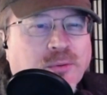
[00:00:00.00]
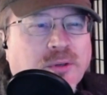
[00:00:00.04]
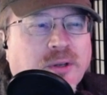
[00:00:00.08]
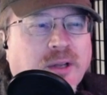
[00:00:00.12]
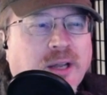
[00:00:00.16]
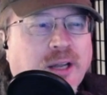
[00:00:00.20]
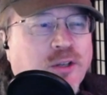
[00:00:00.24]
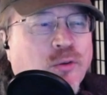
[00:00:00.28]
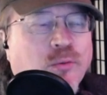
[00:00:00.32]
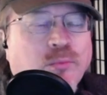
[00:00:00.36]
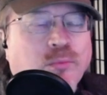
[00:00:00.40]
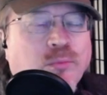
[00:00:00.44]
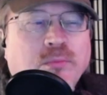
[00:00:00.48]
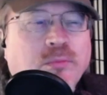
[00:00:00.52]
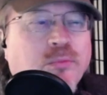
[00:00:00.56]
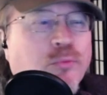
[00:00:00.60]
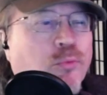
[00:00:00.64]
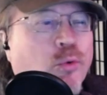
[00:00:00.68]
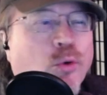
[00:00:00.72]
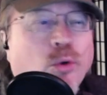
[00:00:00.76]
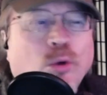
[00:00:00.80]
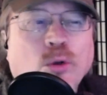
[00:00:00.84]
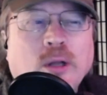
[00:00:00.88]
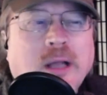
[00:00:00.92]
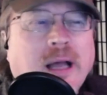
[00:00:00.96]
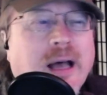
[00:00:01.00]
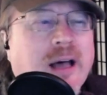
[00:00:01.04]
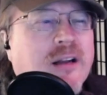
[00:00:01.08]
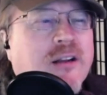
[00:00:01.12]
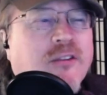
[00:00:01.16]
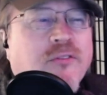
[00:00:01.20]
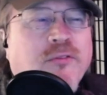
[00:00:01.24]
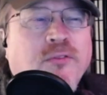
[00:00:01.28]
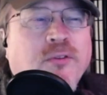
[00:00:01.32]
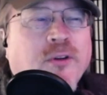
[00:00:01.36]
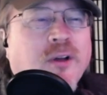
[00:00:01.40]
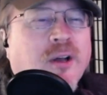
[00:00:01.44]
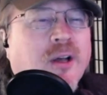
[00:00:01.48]
and you rule out
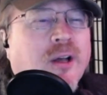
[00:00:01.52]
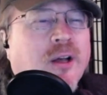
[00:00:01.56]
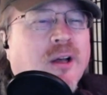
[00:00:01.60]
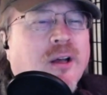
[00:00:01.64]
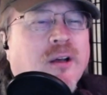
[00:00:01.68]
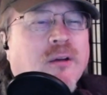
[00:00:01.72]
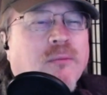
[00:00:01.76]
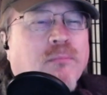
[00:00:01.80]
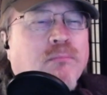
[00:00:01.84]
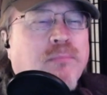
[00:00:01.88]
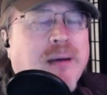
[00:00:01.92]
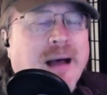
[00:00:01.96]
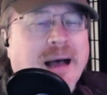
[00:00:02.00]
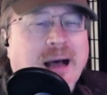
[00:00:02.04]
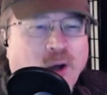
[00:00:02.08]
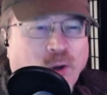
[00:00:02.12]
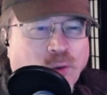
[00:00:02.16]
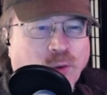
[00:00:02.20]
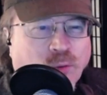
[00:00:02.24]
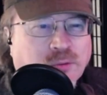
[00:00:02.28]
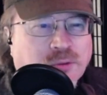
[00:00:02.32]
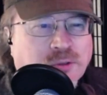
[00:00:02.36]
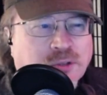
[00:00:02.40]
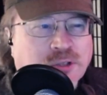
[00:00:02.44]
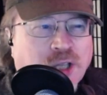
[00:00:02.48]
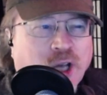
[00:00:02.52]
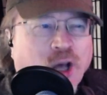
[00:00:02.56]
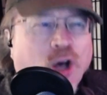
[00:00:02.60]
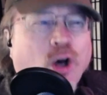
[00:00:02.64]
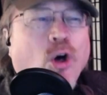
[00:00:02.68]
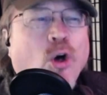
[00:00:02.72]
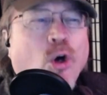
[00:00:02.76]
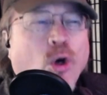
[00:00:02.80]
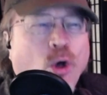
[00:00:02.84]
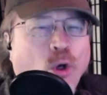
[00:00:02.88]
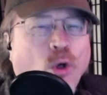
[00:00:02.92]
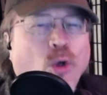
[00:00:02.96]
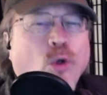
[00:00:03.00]
of bounds a
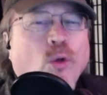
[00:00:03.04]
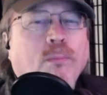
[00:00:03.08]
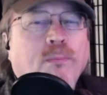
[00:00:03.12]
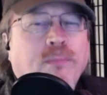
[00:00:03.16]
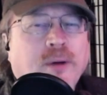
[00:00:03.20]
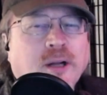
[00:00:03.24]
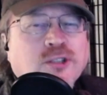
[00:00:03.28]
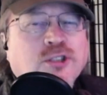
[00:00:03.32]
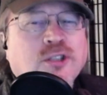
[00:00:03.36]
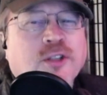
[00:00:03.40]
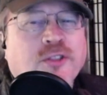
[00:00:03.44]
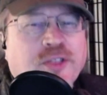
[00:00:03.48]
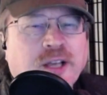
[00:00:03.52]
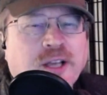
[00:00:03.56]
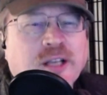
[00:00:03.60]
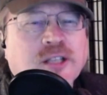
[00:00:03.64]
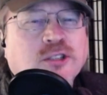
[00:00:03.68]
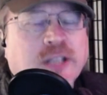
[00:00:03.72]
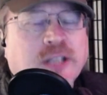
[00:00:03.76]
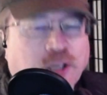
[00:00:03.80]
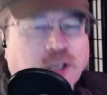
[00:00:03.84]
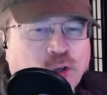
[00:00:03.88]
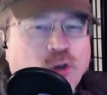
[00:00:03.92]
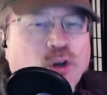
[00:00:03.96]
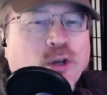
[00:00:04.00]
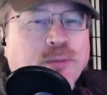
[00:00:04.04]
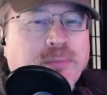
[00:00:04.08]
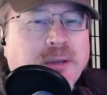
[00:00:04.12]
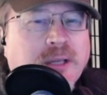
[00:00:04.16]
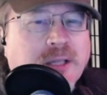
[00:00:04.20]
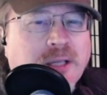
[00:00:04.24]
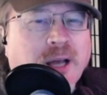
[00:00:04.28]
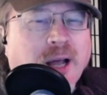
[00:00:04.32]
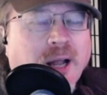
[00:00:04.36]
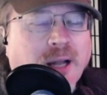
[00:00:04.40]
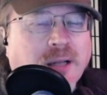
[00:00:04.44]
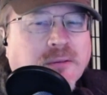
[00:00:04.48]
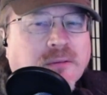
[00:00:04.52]
whole bunch of things that could be
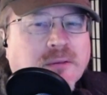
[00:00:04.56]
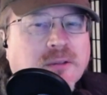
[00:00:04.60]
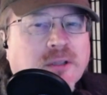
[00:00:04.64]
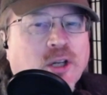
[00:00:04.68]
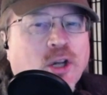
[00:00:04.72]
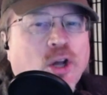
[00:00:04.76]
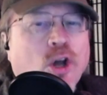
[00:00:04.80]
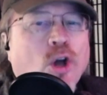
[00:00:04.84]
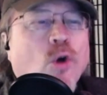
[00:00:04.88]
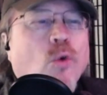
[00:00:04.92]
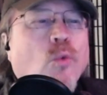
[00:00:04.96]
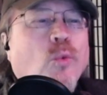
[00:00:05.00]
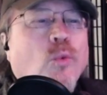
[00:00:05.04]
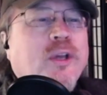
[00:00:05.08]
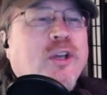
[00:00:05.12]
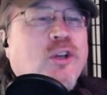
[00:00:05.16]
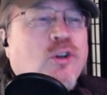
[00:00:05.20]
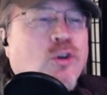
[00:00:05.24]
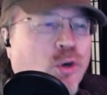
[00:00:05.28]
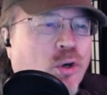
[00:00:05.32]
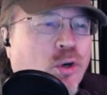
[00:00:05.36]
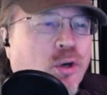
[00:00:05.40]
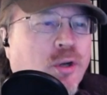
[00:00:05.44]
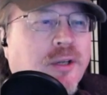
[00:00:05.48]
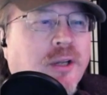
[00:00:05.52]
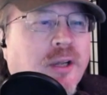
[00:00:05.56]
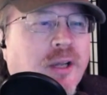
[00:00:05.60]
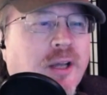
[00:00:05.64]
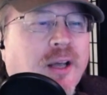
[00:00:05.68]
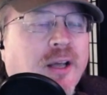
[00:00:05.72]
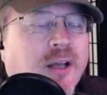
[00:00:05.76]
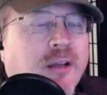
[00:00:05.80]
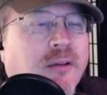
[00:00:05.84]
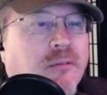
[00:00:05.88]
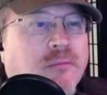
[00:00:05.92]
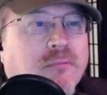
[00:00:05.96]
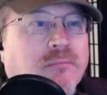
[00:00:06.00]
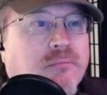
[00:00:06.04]
done. We could
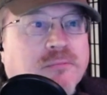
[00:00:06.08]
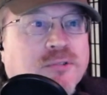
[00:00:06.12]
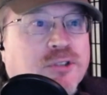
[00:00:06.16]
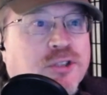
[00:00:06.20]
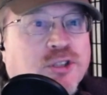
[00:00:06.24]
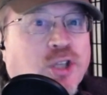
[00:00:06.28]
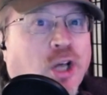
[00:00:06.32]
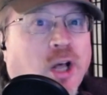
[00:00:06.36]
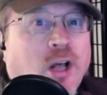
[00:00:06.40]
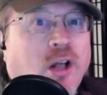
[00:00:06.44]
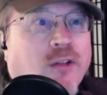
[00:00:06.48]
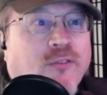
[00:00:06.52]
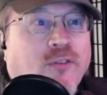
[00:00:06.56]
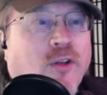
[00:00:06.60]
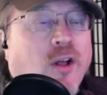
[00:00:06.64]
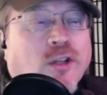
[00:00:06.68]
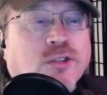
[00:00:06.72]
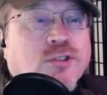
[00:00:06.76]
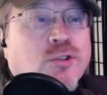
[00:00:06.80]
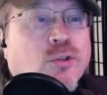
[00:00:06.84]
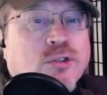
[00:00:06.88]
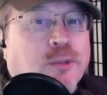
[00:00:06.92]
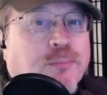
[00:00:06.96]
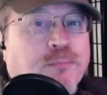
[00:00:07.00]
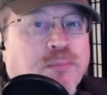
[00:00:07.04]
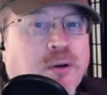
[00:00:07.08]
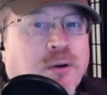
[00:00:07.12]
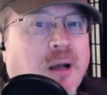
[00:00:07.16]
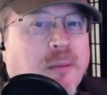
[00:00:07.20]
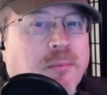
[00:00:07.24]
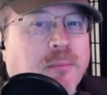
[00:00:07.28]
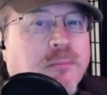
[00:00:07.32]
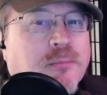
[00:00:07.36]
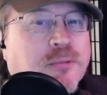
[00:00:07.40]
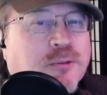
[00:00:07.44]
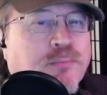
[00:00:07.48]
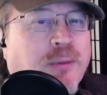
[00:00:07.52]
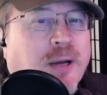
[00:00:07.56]
solve all sorts of
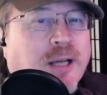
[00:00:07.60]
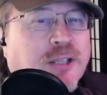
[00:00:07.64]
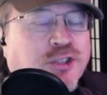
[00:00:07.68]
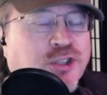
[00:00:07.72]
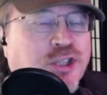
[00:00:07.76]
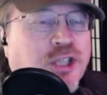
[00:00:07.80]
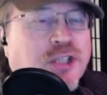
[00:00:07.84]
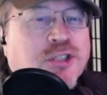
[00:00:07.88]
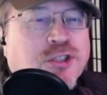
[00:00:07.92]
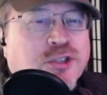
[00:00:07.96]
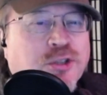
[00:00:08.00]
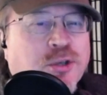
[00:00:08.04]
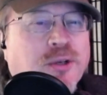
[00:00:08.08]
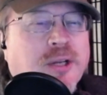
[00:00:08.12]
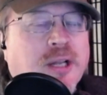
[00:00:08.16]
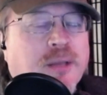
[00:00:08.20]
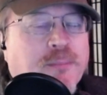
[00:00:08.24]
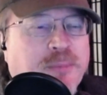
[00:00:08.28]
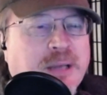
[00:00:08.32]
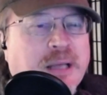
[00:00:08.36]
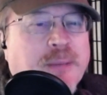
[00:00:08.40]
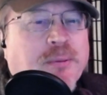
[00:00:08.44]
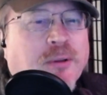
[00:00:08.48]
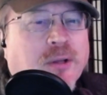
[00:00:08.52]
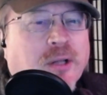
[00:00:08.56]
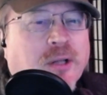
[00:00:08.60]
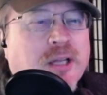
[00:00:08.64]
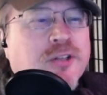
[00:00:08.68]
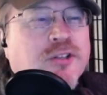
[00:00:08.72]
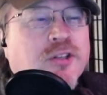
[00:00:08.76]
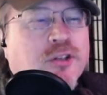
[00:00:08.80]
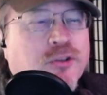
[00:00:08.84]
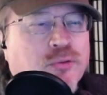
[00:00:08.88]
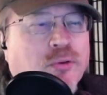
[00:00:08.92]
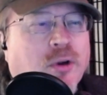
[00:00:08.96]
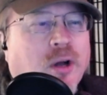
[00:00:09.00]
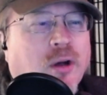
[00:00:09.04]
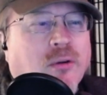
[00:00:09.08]
problems by just turning people into
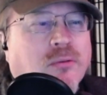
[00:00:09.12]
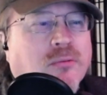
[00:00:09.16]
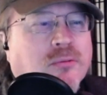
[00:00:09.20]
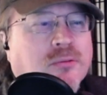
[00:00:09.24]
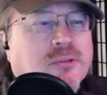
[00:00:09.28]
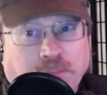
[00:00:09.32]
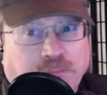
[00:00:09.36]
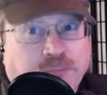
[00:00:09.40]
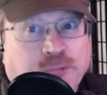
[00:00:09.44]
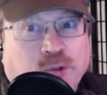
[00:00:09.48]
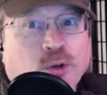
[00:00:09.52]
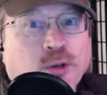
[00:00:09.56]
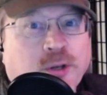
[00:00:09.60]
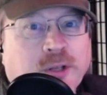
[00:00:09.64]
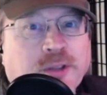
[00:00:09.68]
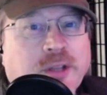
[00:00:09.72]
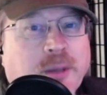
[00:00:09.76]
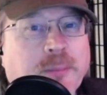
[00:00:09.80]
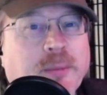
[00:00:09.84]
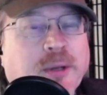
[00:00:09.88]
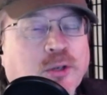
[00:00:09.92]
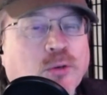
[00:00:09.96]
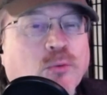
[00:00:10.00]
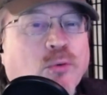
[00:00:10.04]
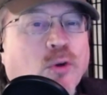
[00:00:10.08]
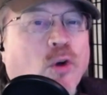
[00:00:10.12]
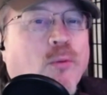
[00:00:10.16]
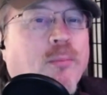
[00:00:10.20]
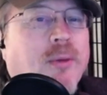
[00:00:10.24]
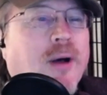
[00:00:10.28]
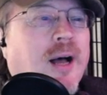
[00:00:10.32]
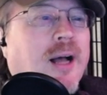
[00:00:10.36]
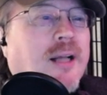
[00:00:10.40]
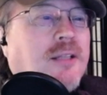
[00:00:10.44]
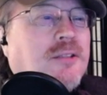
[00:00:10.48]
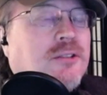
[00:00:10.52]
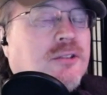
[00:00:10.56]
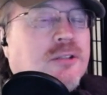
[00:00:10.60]
drones, turning them into
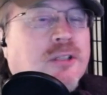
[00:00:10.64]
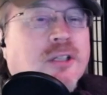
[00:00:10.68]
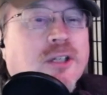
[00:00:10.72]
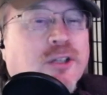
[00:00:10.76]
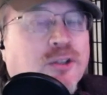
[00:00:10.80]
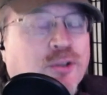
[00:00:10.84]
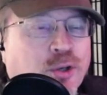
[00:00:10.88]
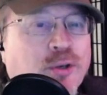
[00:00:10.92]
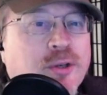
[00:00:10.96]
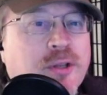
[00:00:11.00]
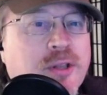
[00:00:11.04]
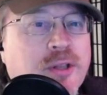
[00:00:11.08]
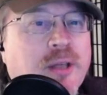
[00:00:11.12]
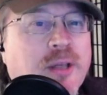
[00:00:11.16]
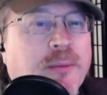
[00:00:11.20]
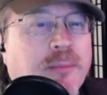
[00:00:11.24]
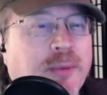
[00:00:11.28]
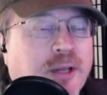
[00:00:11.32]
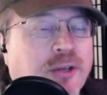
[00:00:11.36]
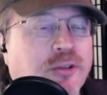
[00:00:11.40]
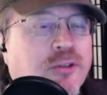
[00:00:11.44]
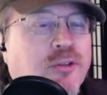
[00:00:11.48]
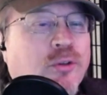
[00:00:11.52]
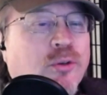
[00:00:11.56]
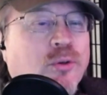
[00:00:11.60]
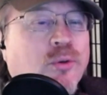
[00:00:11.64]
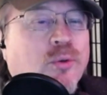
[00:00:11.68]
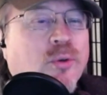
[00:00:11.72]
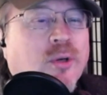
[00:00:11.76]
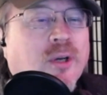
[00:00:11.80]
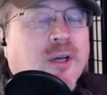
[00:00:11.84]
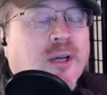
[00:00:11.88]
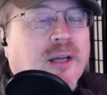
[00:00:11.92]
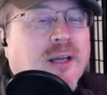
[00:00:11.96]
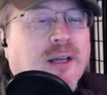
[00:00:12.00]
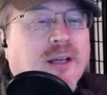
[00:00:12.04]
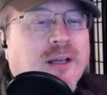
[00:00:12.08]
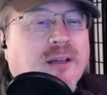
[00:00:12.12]
robots, turning them into
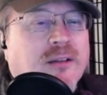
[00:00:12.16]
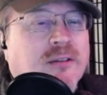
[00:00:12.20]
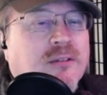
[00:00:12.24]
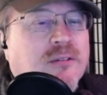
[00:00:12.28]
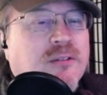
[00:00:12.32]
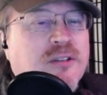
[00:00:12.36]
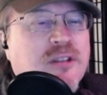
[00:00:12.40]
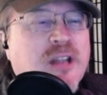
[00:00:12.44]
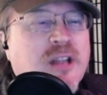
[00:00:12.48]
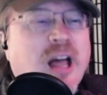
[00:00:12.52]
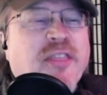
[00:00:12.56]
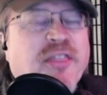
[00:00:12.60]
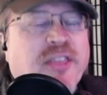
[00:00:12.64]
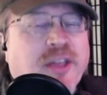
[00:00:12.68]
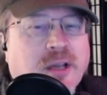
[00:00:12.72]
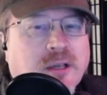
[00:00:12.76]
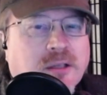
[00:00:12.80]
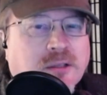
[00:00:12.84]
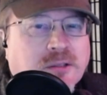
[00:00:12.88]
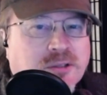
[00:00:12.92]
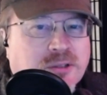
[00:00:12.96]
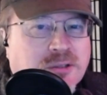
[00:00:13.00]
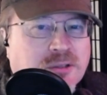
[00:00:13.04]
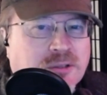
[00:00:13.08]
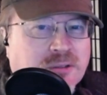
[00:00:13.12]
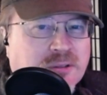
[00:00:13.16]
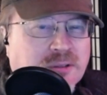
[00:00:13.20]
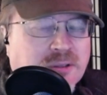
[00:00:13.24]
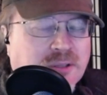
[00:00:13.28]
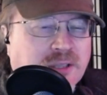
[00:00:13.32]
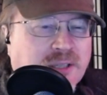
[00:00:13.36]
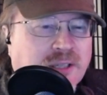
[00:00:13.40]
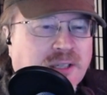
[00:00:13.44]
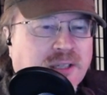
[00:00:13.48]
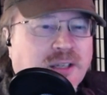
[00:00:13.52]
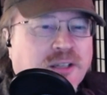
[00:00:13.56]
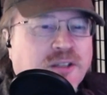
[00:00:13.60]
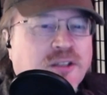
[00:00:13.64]
nothings,
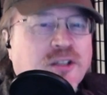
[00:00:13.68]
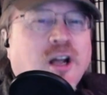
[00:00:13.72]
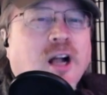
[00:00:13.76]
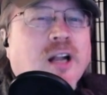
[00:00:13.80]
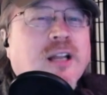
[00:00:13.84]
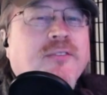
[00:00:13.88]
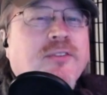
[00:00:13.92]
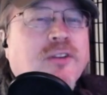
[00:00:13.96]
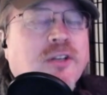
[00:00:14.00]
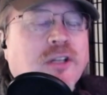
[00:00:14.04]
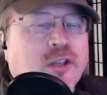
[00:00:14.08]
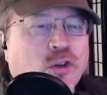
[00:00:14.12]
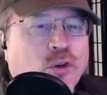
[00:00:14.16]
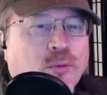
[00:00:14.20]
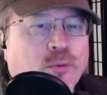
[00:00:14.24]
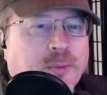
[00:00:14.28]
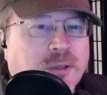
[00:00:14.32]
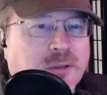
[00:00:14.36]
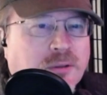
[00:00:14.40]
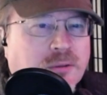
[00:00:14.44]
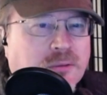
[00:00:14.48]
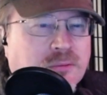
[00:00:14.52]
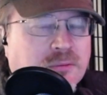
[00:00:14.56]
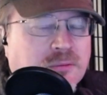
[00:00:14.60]
not even human.